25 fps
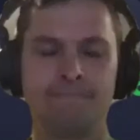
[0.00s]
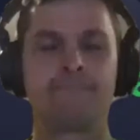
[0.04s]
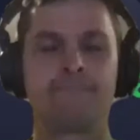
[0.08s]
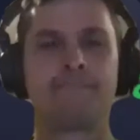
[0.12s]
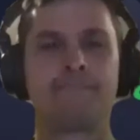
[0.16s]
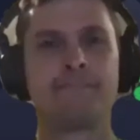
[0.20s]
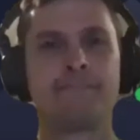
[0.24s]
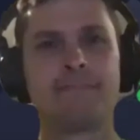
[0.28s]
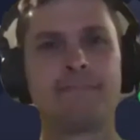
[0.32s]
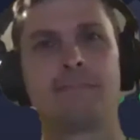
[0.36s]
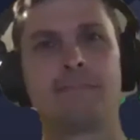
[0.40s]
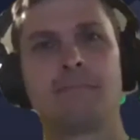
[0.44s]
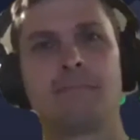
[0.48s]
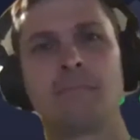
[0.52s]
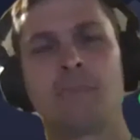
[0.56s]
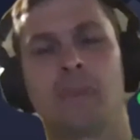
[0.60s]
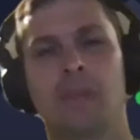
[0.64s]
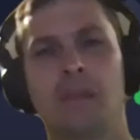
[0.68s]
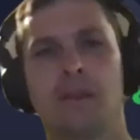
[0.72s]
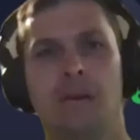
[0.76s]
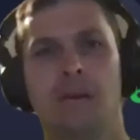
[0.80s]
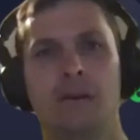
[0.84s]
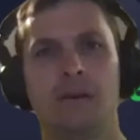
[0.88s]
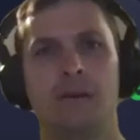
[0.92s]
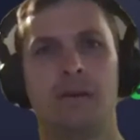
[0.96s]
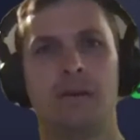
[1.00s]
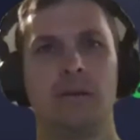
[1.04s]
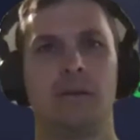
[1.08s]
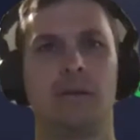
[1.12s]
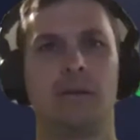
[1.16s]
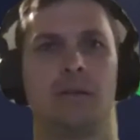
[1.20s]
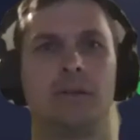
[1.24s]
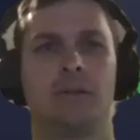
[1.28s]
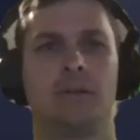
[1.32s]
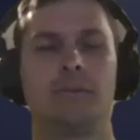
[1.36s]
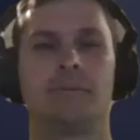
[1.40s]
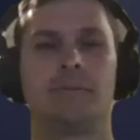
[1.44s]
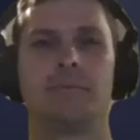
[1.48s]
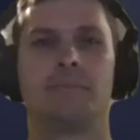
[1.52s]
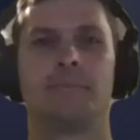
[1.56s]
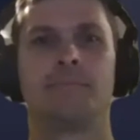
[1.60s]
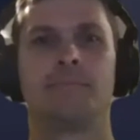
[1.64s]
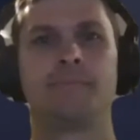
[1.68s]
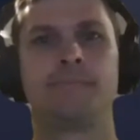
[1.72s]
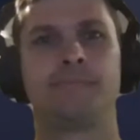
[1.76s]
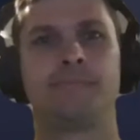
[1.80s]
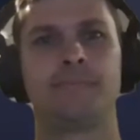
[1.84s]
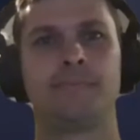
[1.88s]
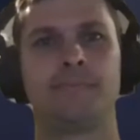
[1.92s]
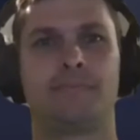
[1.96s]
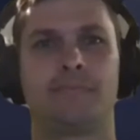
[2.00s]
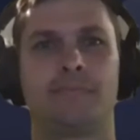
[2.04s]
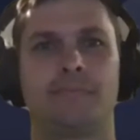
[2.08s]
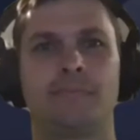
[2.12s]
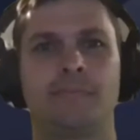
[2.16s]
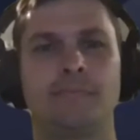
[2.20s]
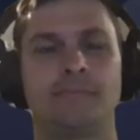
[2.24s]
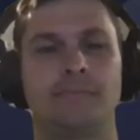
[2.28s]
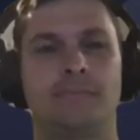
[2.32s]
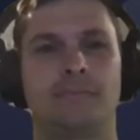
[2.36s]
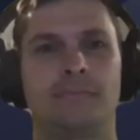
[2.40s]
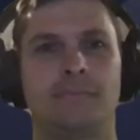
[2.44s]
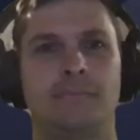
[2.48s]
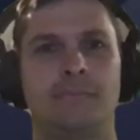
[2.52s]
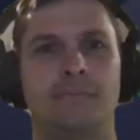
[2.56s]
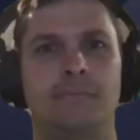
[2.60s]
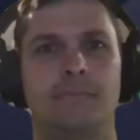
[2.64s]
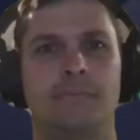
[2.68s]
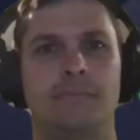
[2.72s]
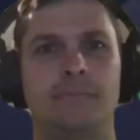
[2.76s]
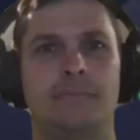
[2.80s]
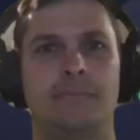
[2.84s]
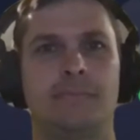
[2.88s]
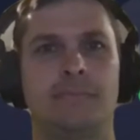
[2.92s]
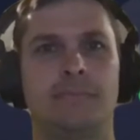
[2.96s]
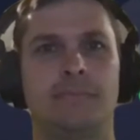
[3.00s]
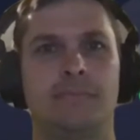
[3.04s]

Now, I love in the Bible it says, you know, it's uh,